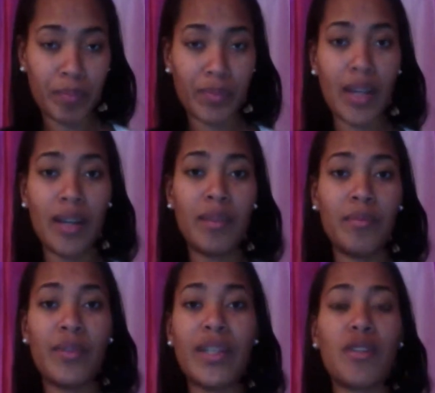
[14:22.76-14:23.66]

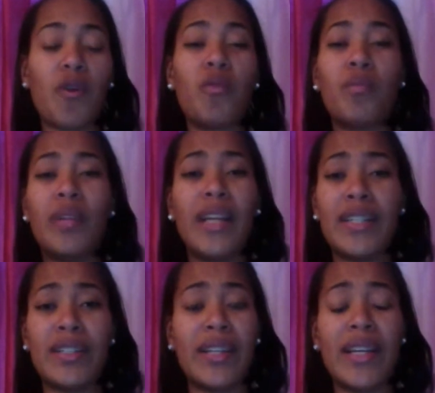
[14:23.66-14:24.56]
for his own
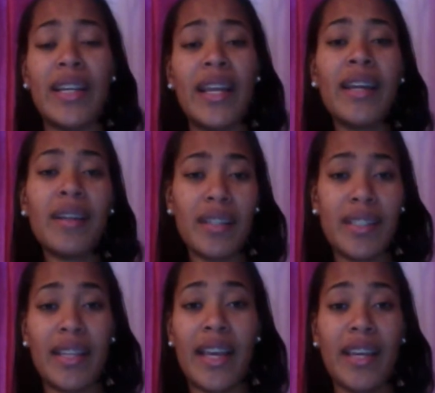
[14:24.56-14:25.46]
pleasure, and
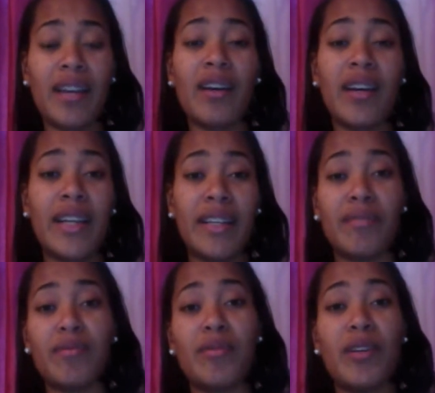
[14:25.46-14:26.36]
say, all right,
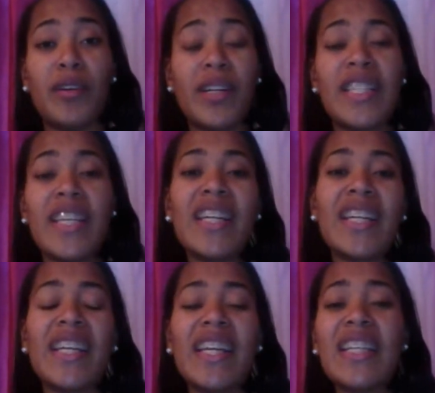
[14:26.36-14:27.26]
because he
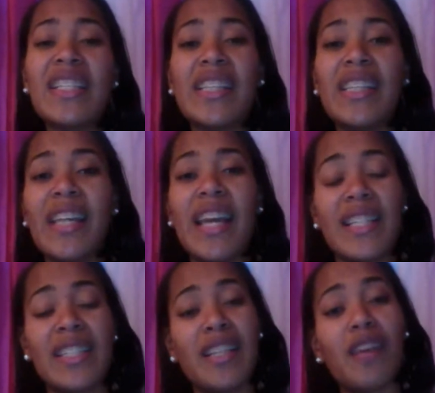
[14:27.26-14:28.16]
could have easily
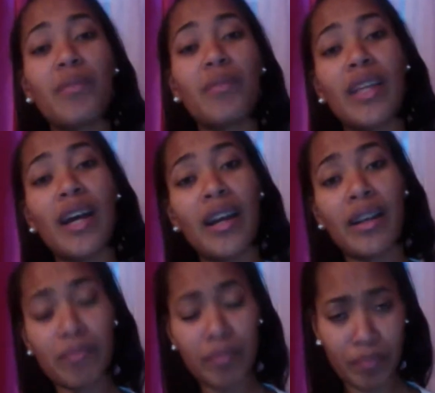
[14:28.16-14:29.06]
had slept with
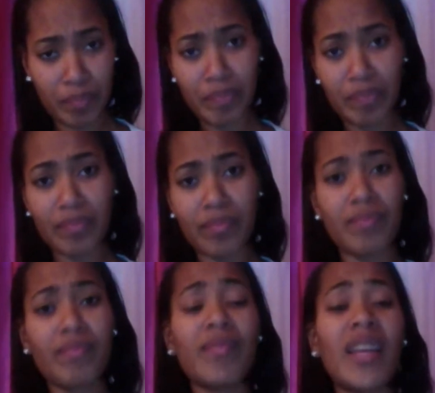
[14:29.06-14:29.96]
her
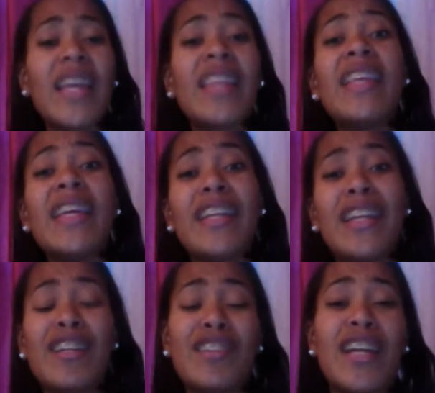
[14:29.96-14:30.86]
and
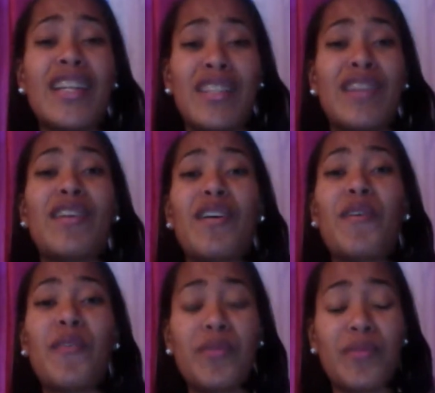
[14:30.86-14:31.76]
then tried to turn
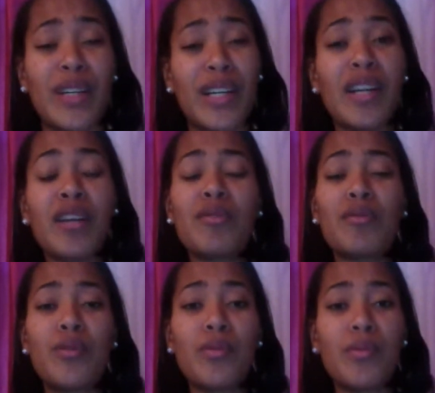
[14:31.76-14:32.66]
her over
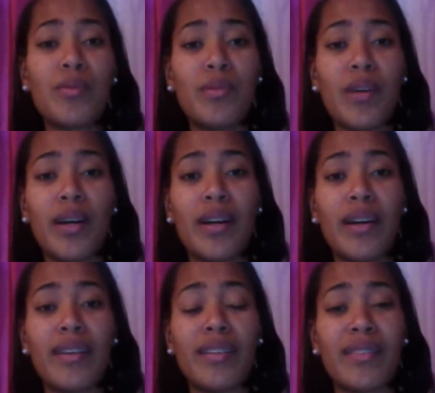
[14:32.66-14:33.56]
to
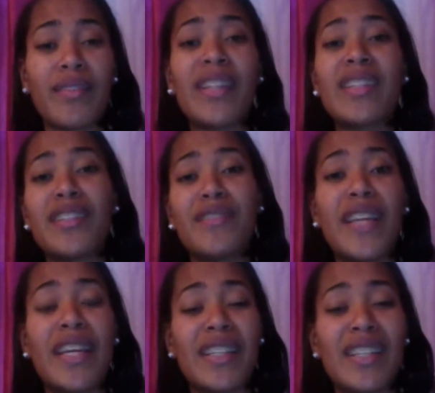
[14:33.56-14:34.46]
the relative
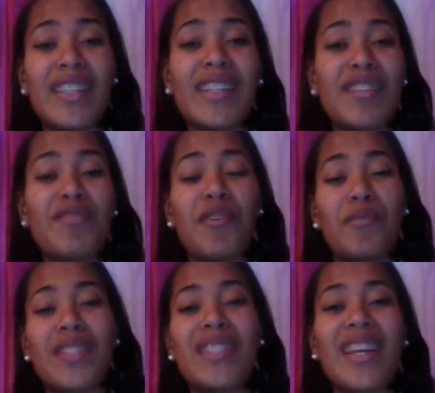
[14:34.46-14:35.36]
that
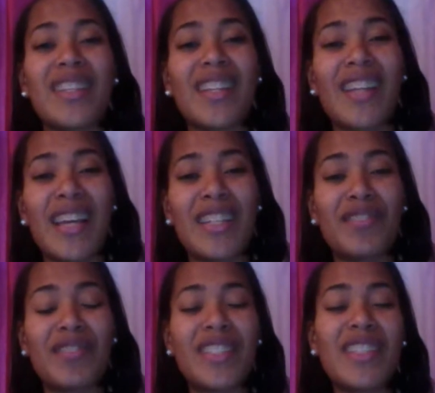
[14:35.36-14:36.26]
was next in line
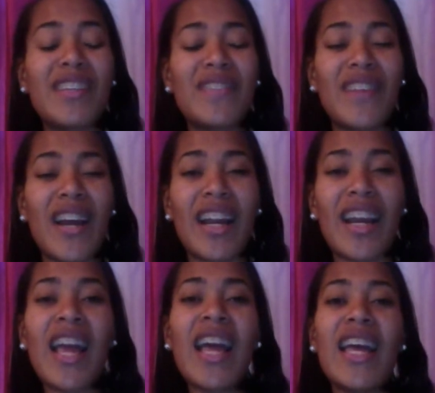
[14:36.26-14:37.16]
to receive her.
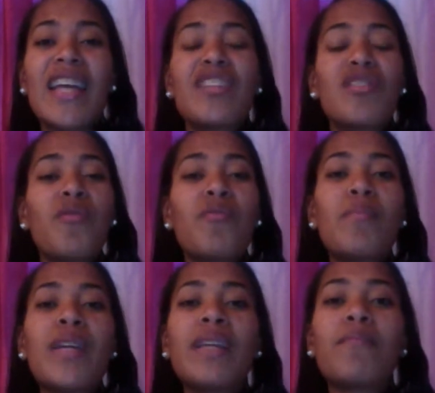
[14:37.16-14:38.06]
And so
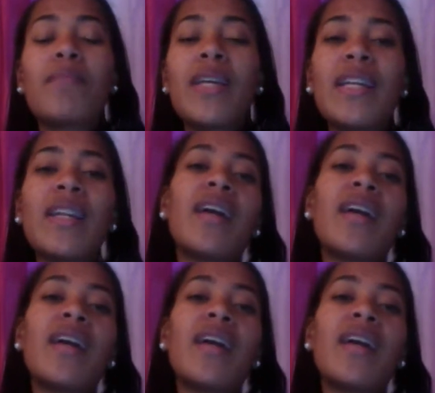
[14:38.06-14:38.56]
many men